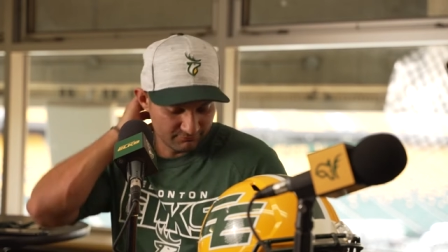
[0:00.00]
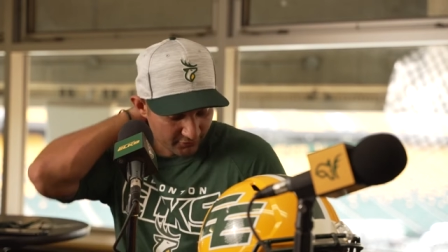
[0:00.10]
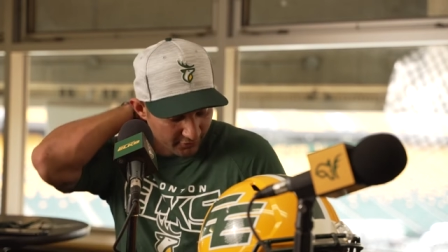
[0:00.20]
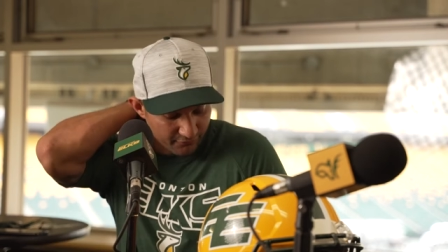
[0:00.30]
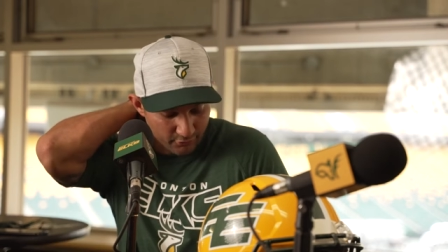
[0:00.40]

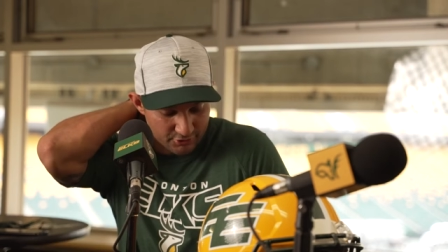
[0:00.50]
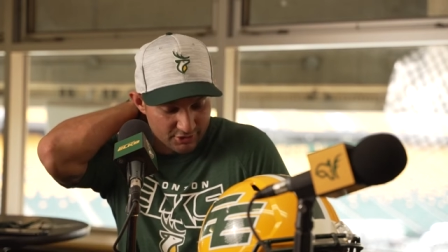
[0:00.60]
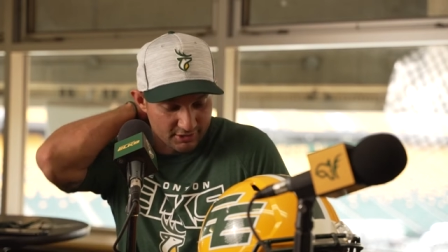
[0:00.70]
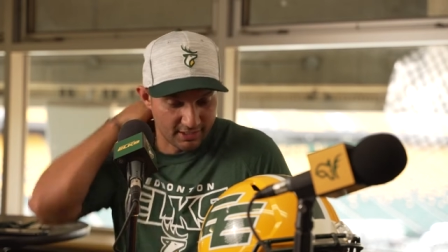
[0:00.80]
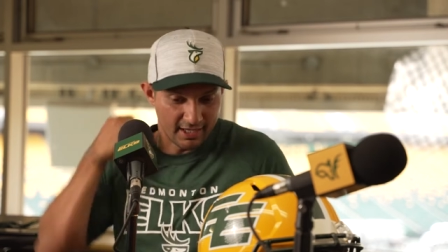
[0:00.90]
very
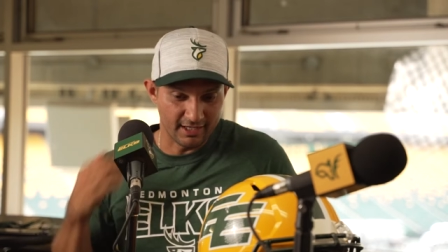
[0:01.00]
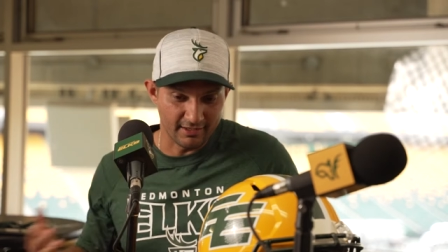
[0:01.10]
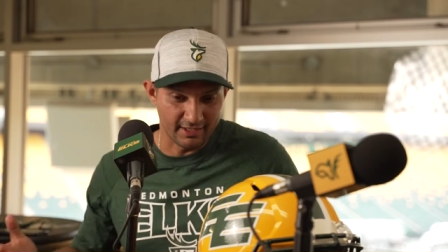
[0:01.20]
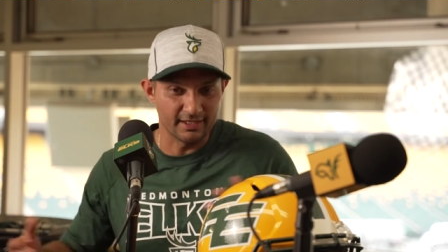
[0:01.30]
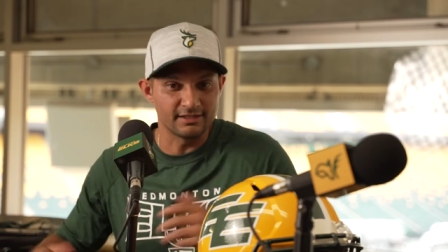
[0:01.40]
fortunate that
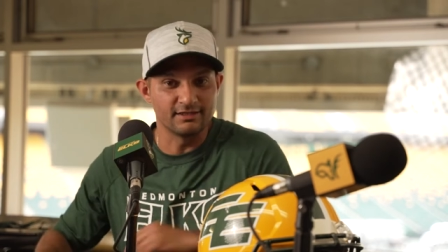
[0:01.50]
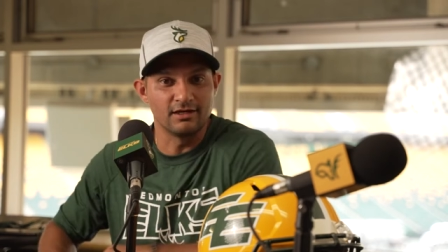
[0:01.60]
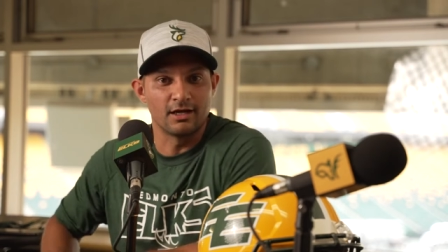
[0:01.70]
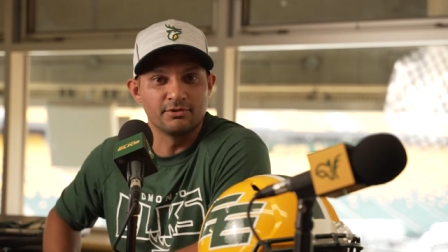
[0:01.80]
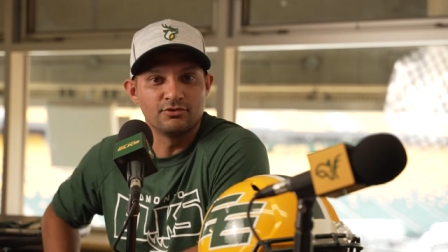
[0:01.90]
I got
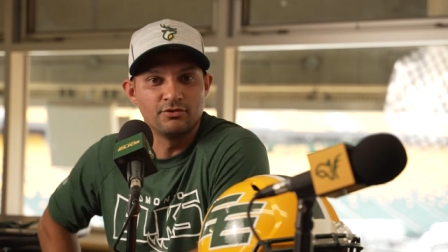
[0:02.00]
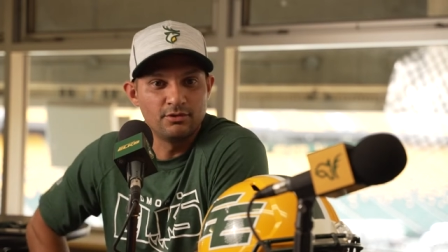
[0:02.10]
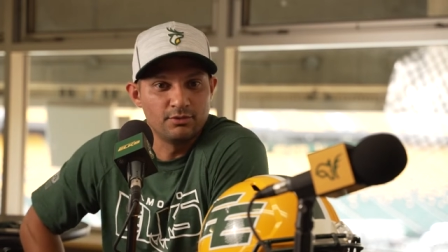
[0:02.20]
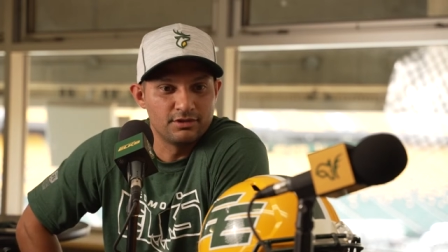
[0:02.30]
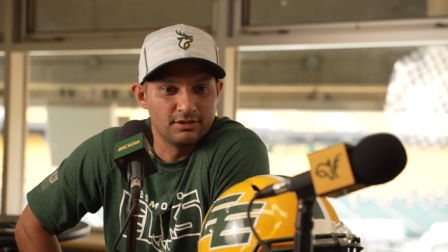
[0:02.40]
an
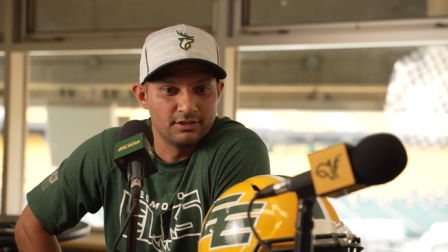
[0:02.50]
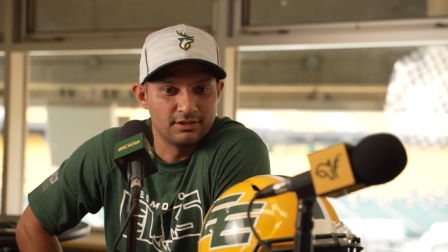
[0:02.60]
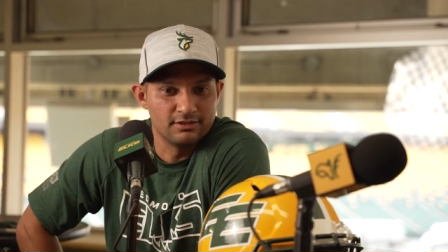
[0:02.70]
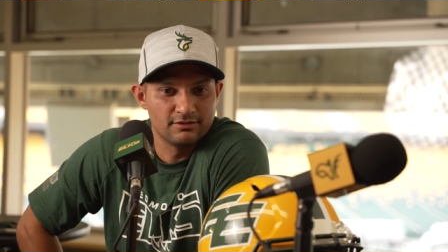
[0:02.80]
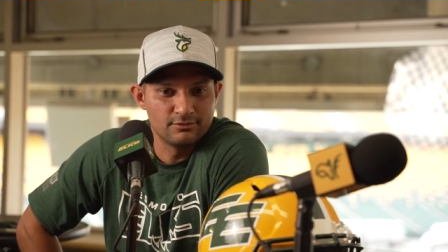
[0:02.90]
opportunity with
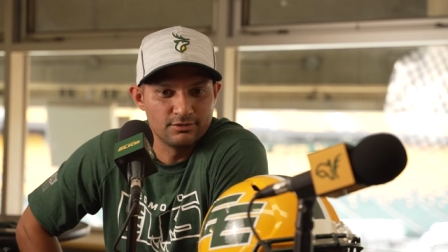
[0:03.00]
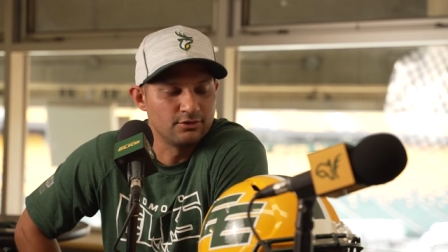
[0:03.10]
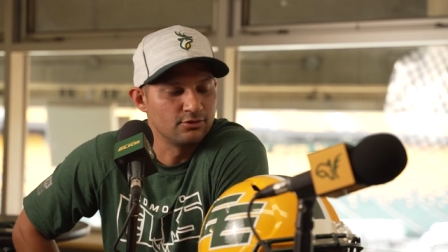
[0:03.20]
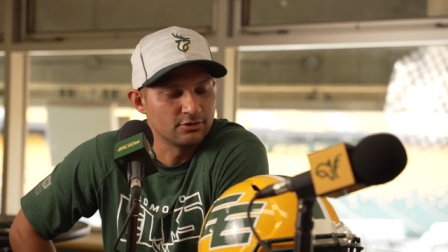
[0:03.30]
the New